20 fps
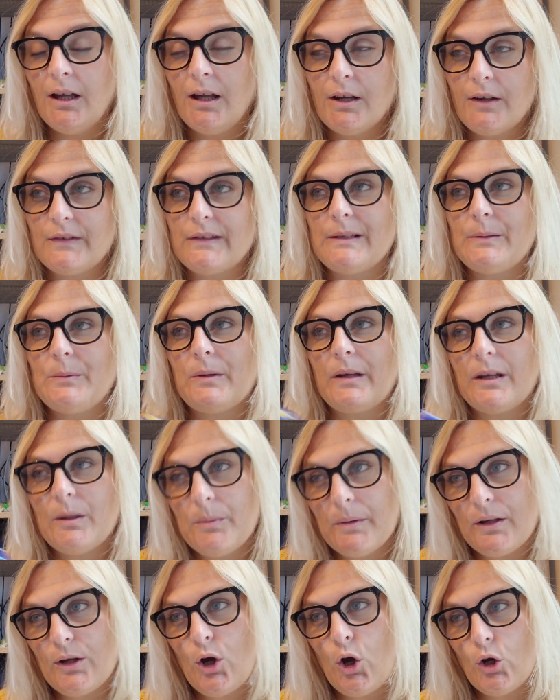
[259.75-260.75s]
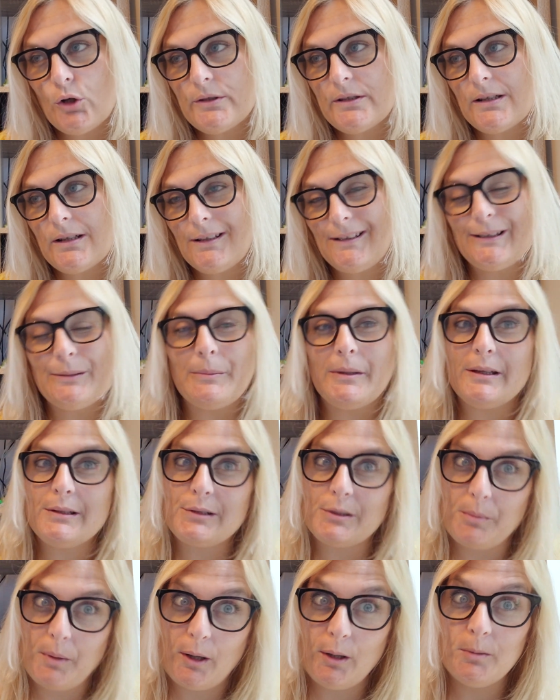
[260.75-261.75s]
And obviously, we're going to be in a hotter climate,
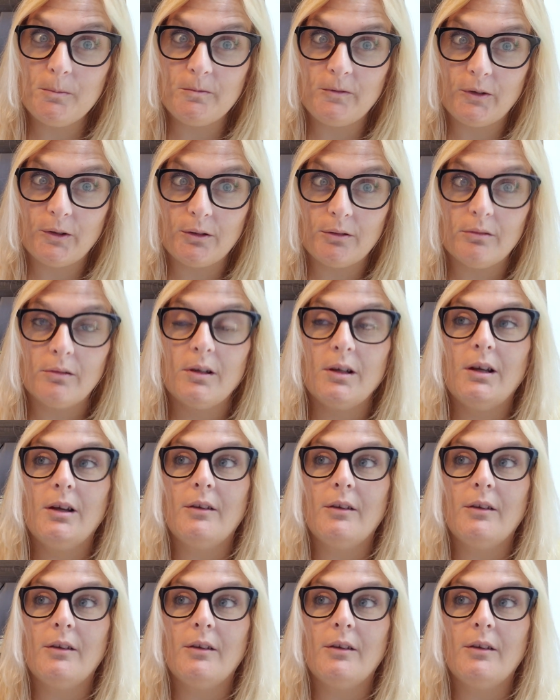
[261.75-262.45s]
so I'm hopeful